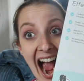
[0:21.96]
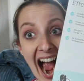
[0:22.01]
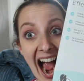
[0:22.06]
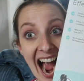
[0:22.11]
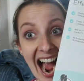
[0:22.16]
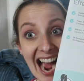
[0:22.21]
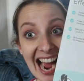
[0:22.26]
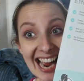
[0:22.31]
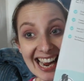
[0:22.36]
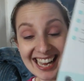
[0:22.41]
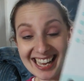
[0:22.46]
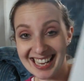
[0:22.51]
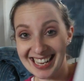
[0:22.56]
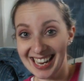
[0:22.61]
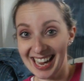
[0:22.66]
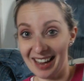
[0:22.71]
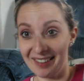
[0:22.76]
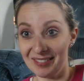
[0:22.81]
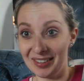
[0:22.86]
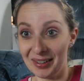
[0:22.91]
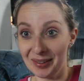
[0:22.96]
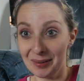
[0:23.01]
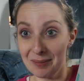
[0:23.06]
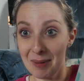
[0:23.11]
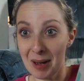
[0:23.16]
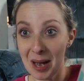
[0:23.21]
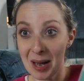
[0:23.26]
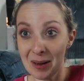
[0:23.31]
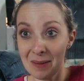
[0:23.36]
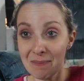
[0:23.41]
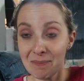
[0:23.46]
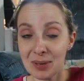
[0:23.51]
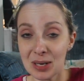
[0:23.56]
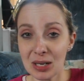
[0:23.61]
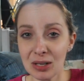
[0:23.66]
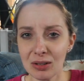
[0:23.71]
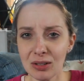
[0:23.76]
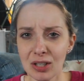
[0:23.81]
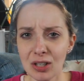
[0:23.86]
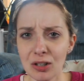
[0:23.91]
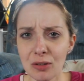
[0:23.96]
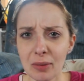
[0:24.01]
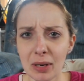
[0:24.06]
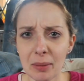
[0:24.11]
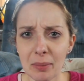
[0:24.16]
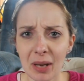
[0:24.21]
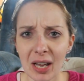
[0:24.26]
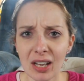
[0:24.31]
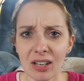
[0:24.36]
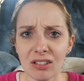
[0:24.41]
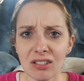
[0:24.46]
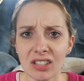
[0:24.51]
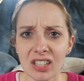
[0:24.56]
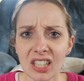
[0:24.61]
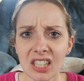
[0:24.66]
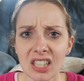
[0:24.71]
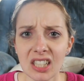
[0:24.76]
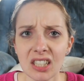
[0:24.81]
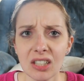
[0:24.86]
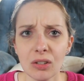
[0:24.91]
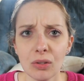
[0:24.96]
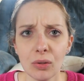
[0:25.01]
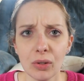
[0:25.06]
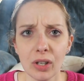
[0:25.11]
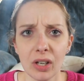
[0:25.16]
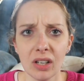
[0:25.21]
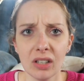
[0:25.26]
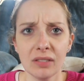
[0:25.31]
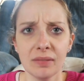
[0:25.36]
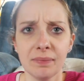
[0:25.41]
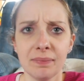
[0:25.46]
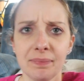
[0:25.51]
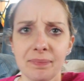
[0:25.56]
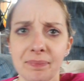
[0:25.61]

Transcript: I have another pump. Oh no, my battery. Hold on.